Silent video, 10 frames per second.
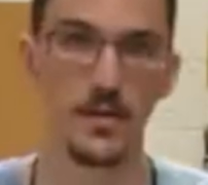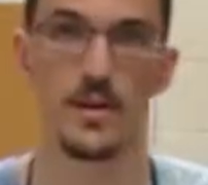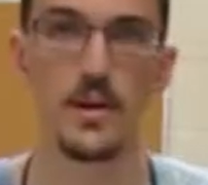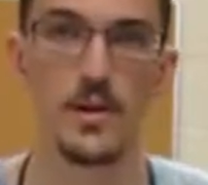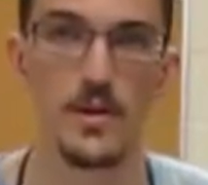is
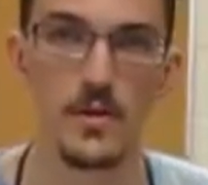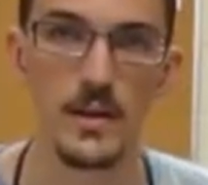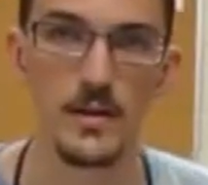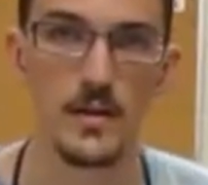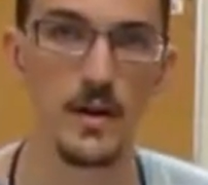going to use
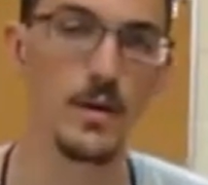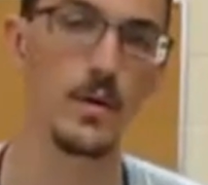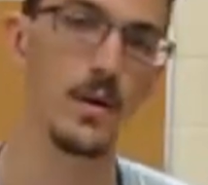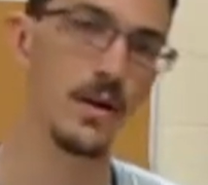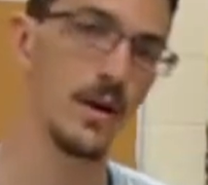it,
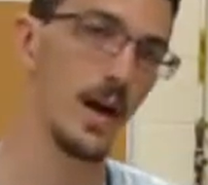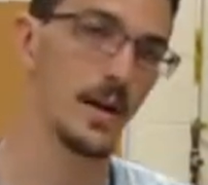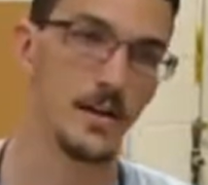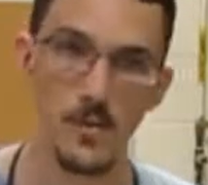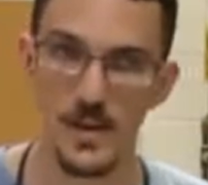so
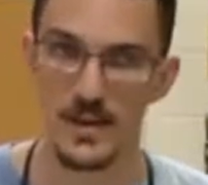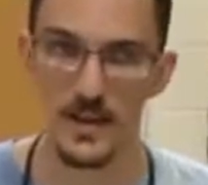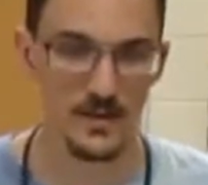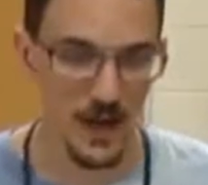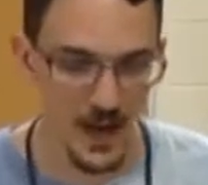I don't want
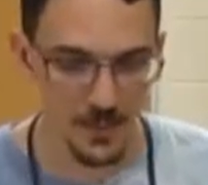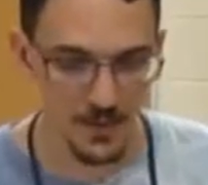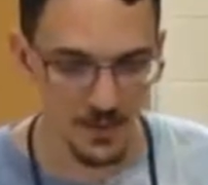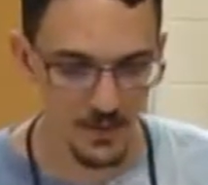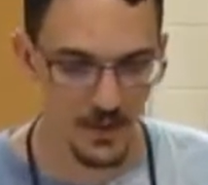that to
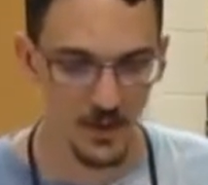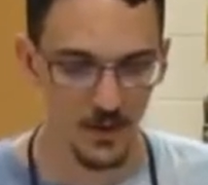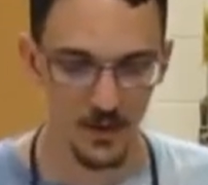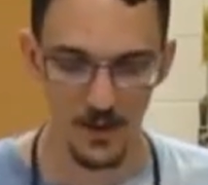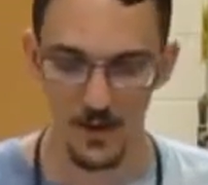happen.
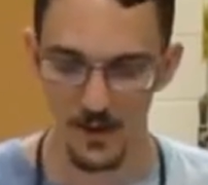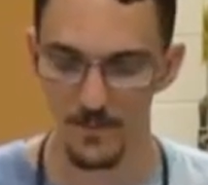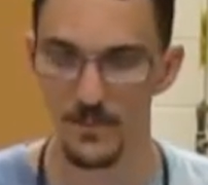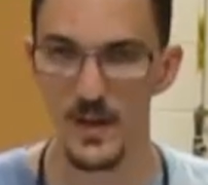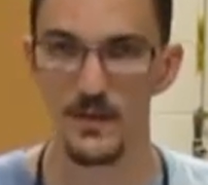
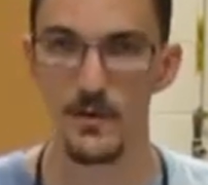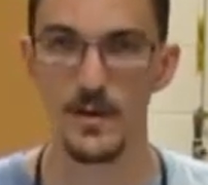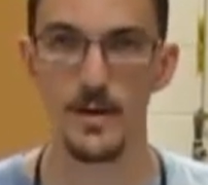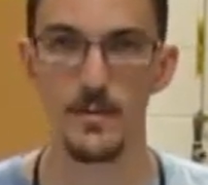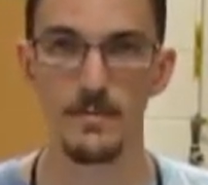If you're
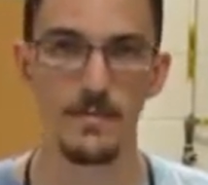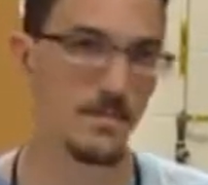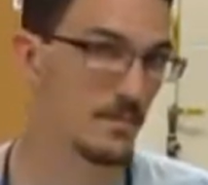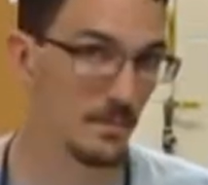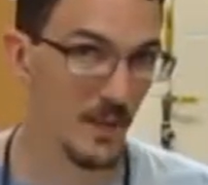going to
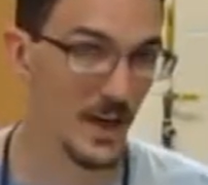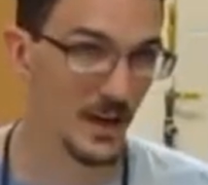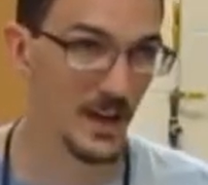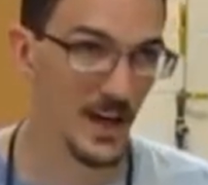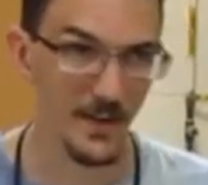make
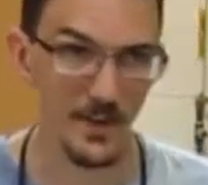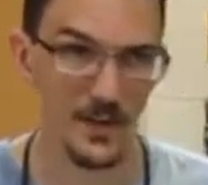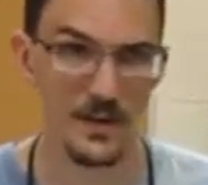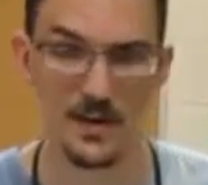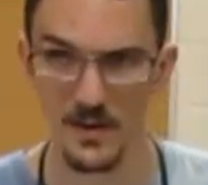a
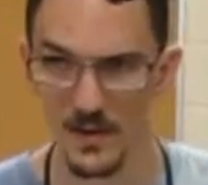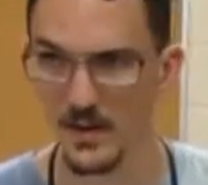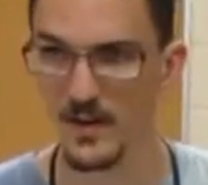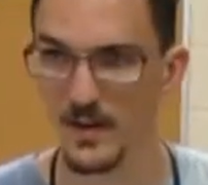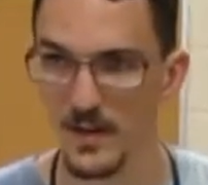canvas and I see
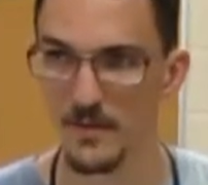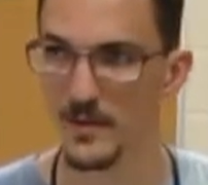you leave